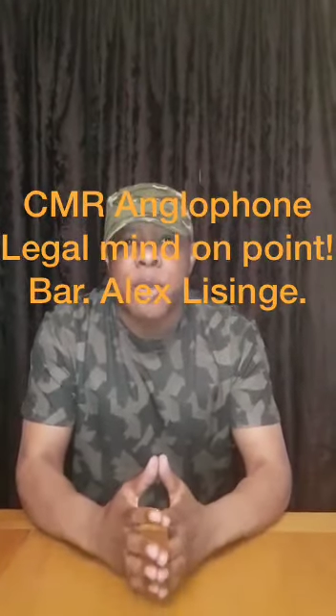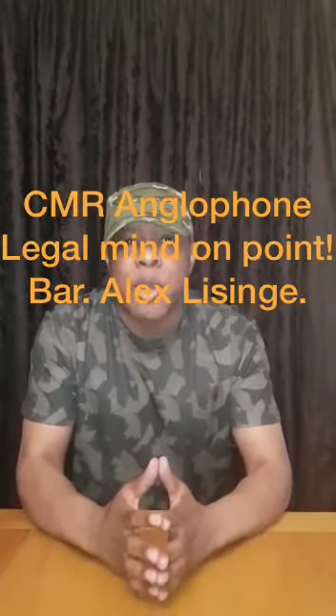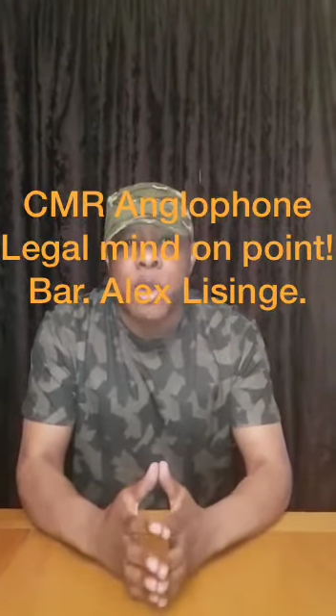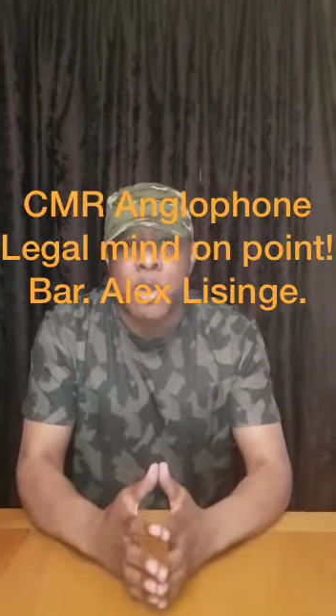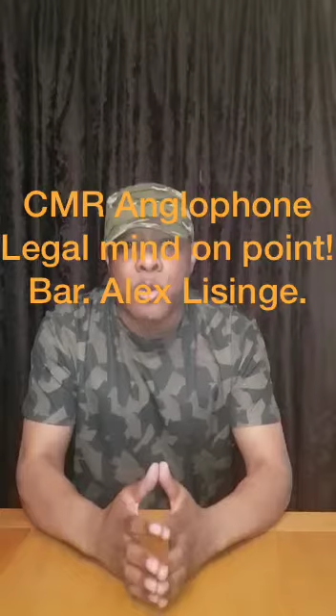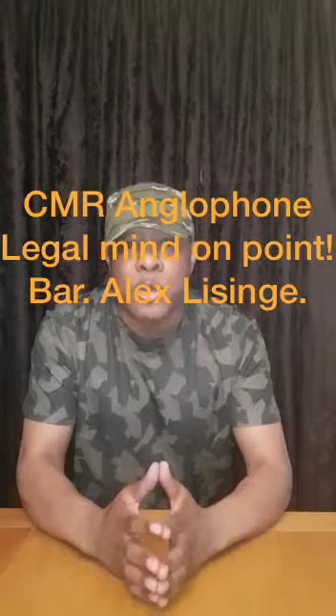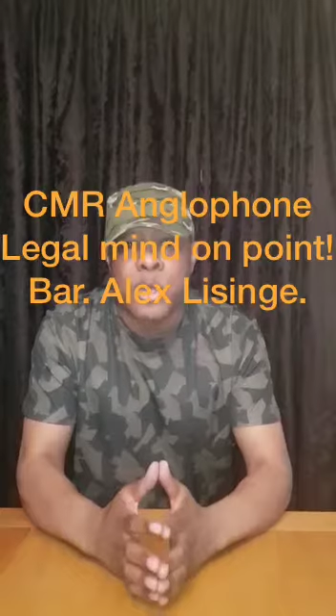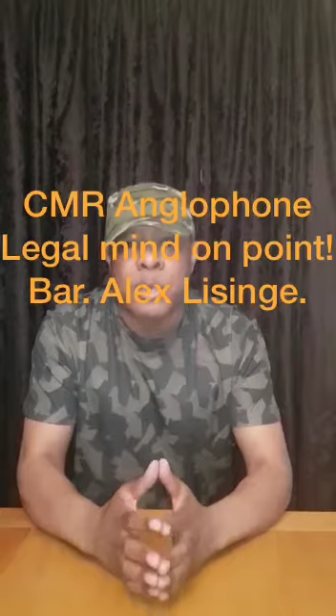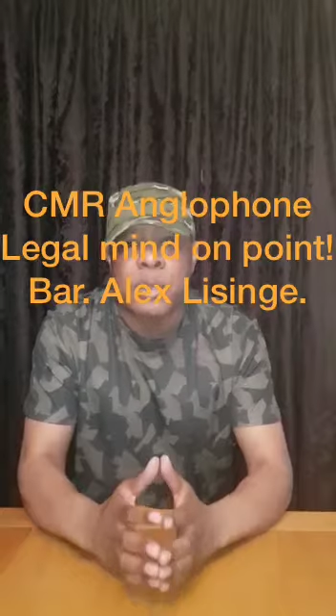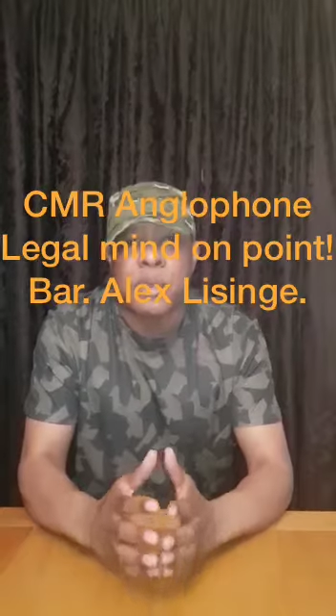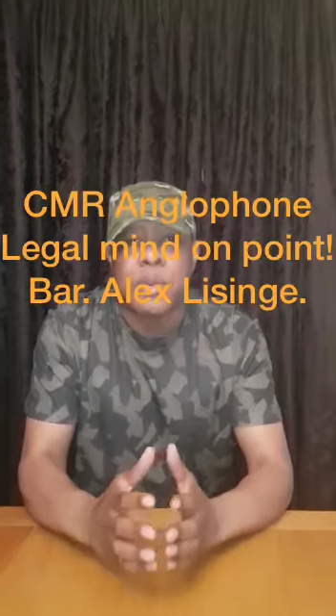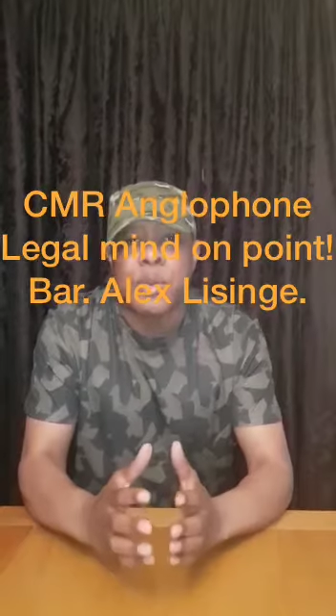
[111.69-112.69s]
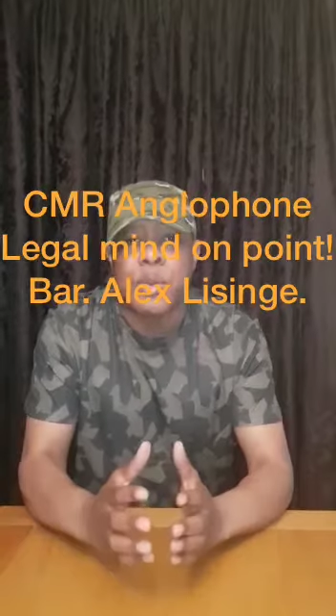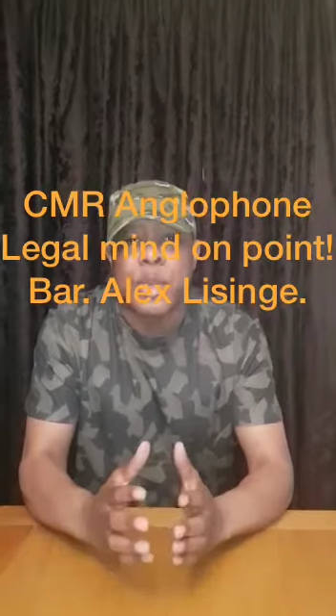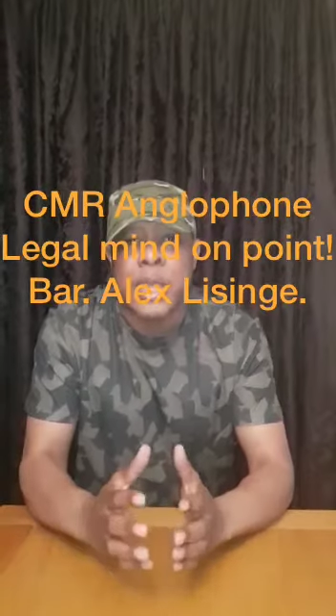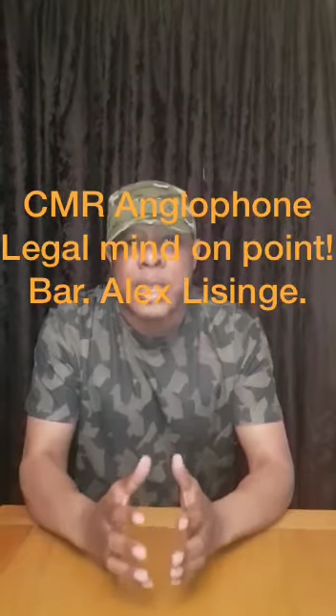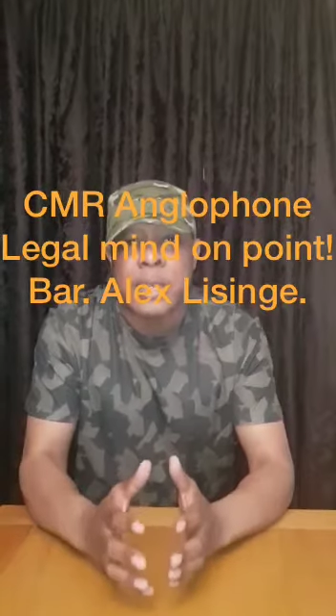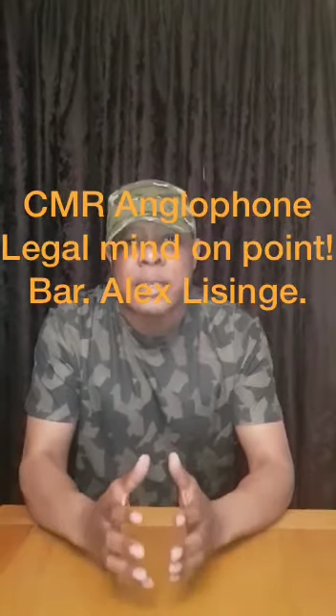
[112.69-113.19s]
all we will
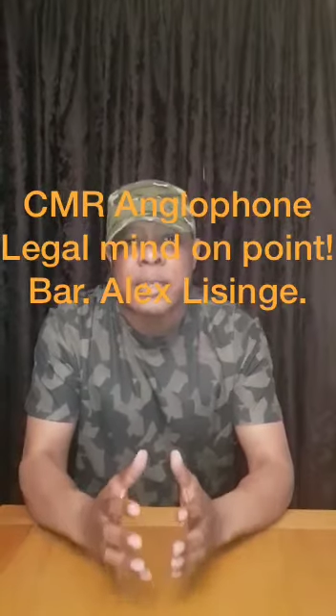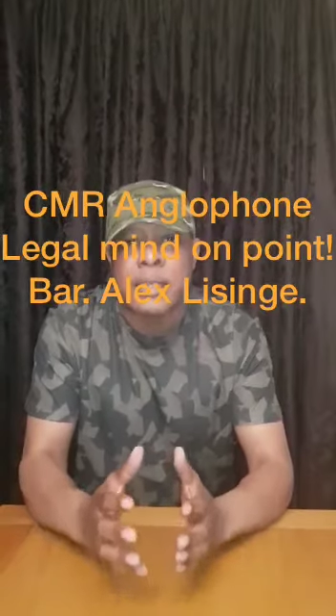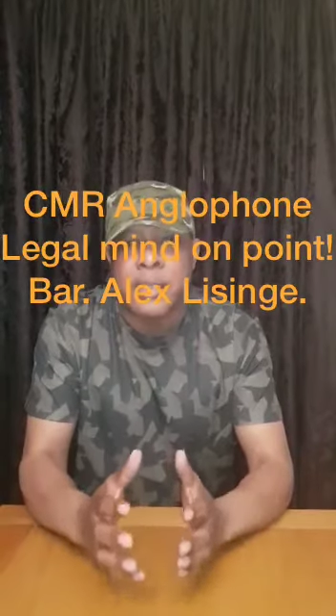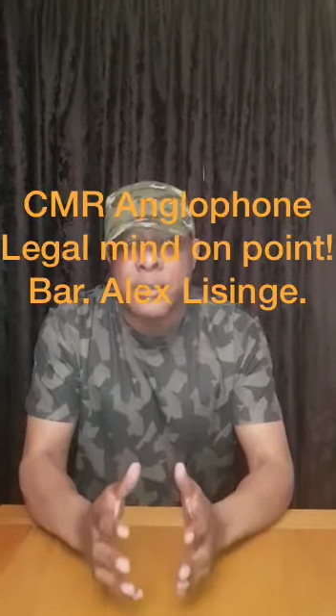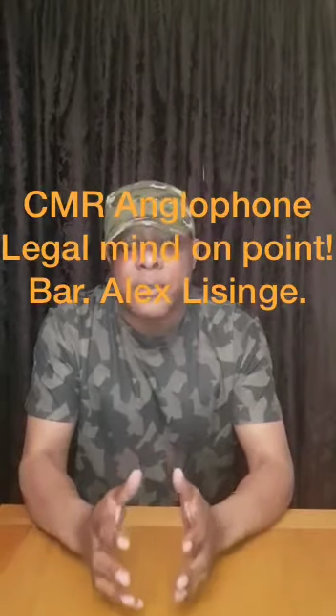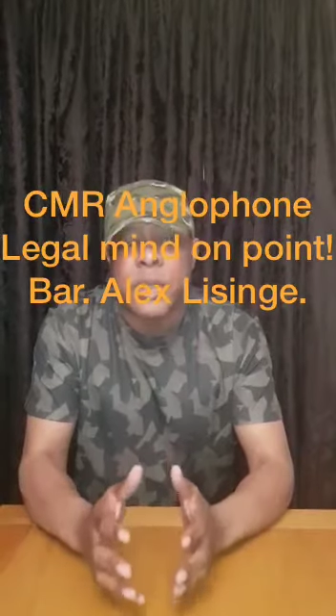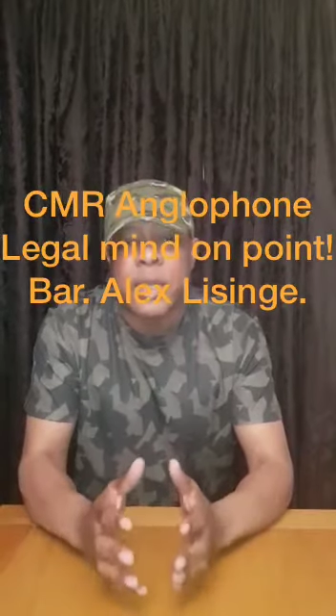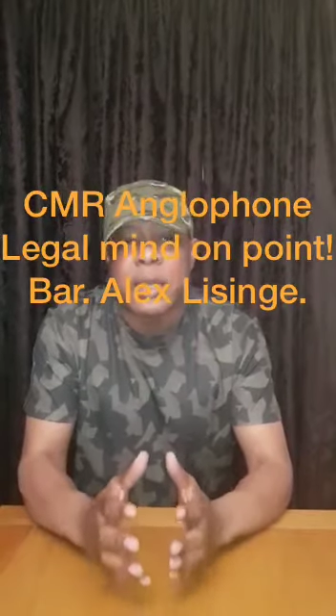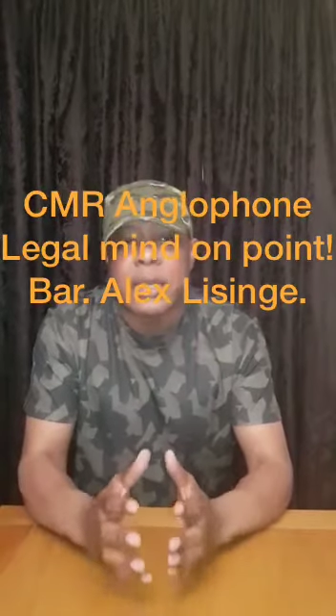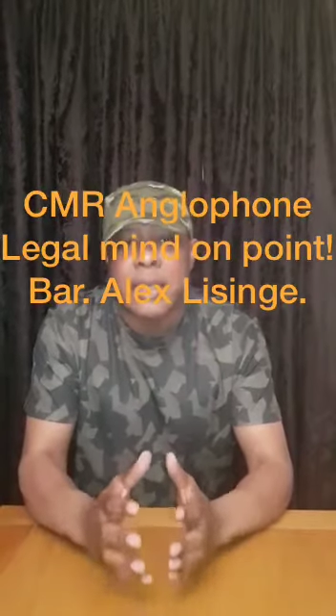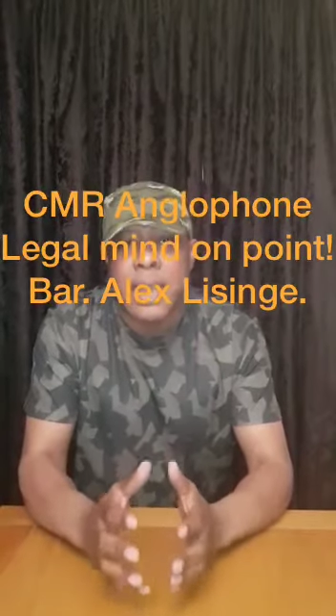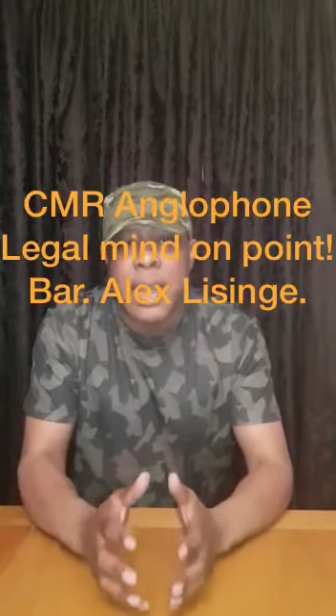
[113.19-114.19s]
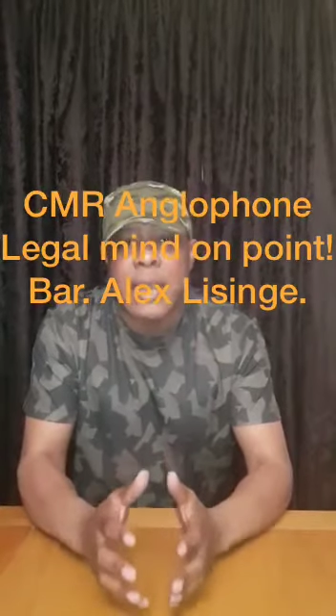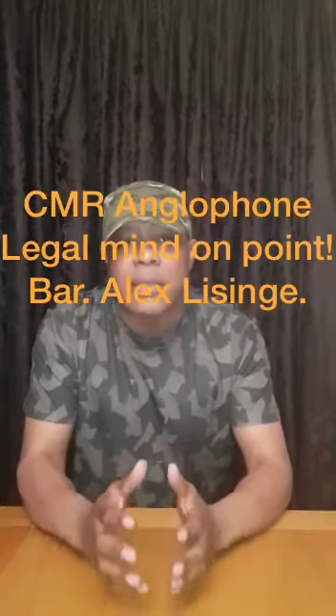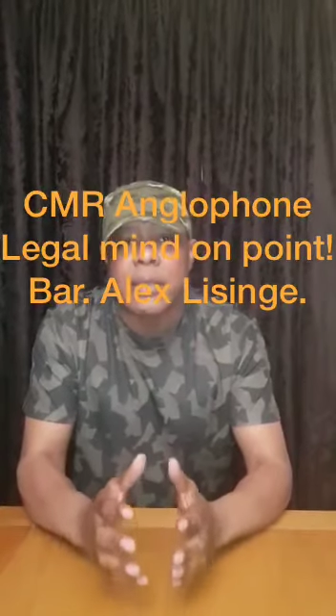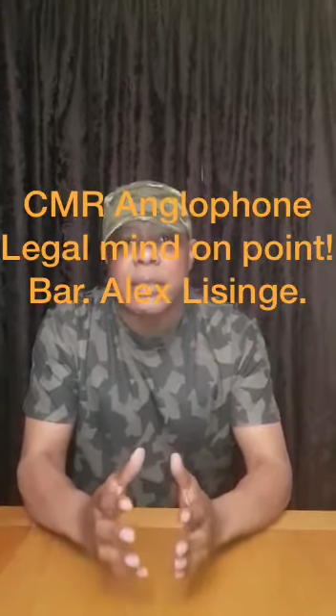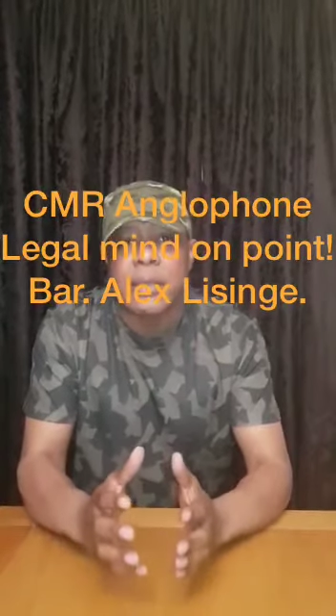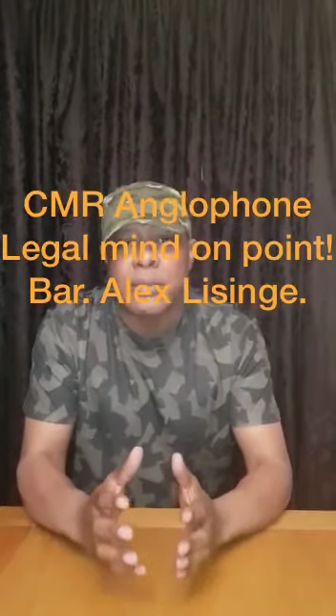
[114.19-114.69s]
get different
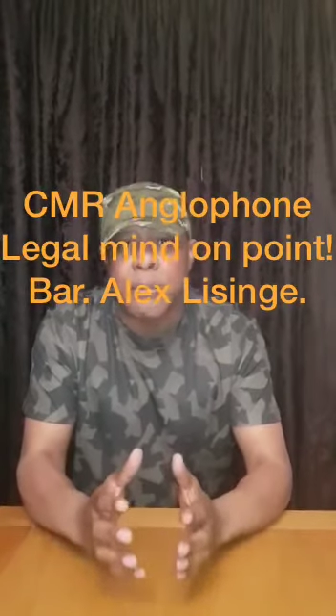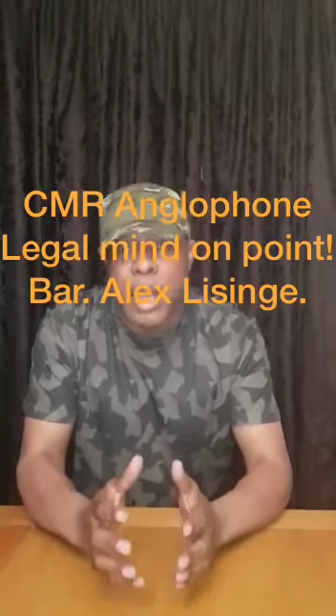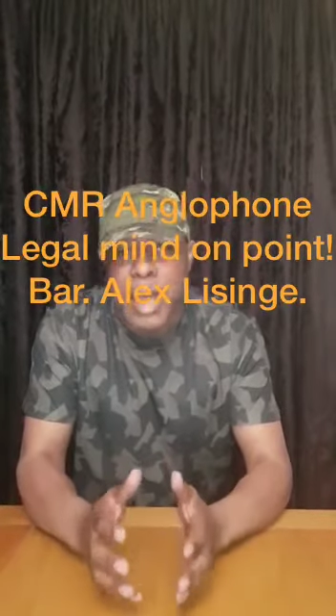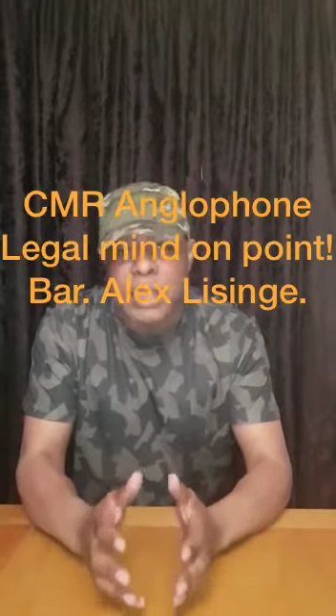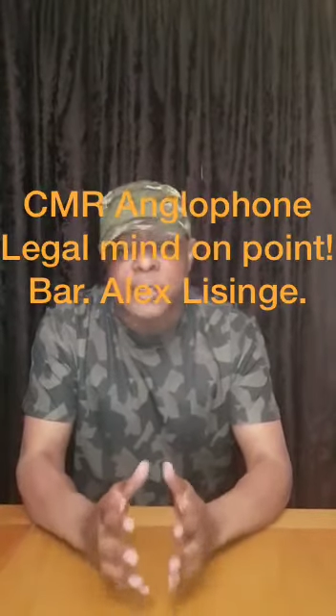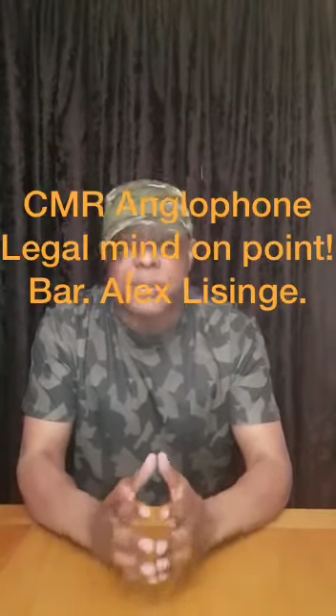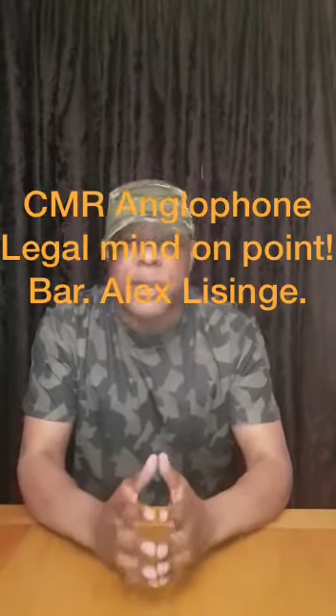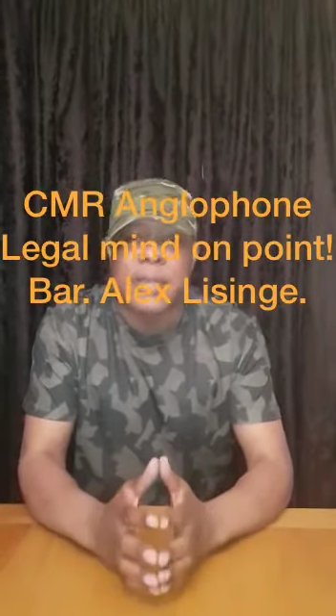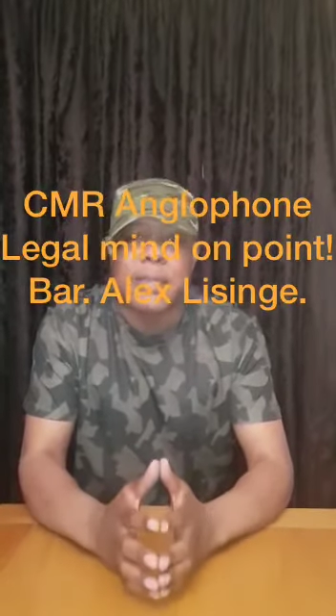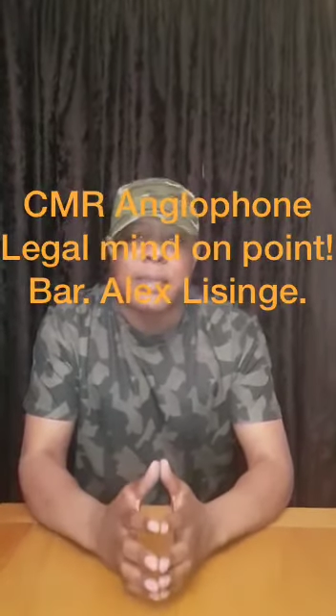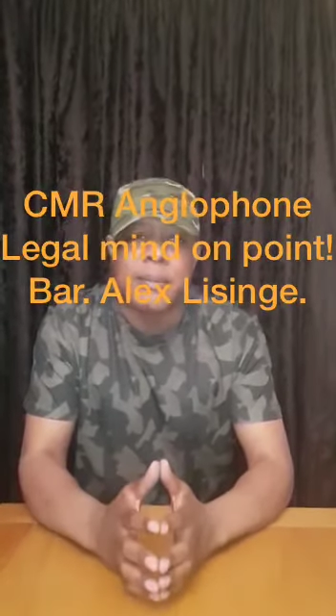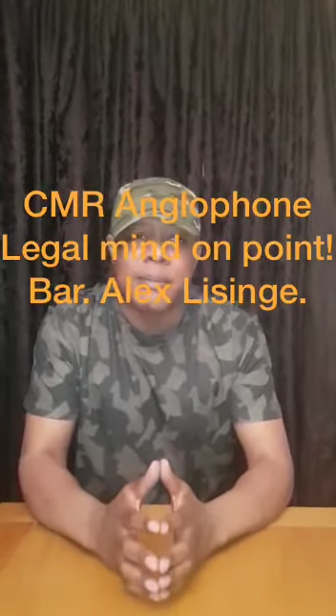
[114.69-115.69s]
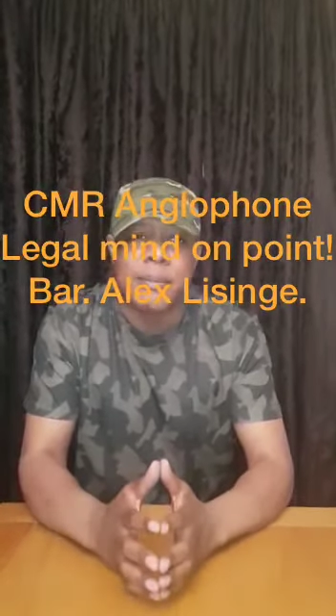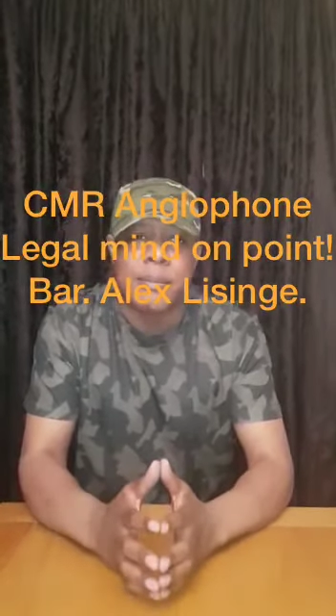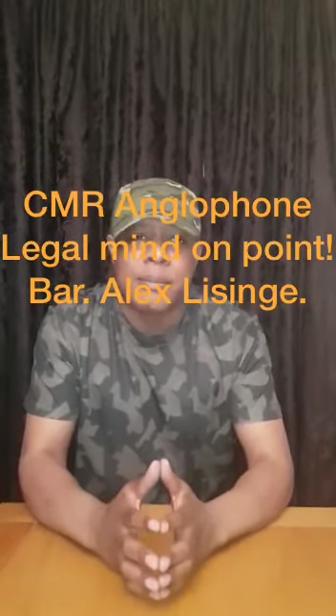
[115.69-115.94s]
kind expert them.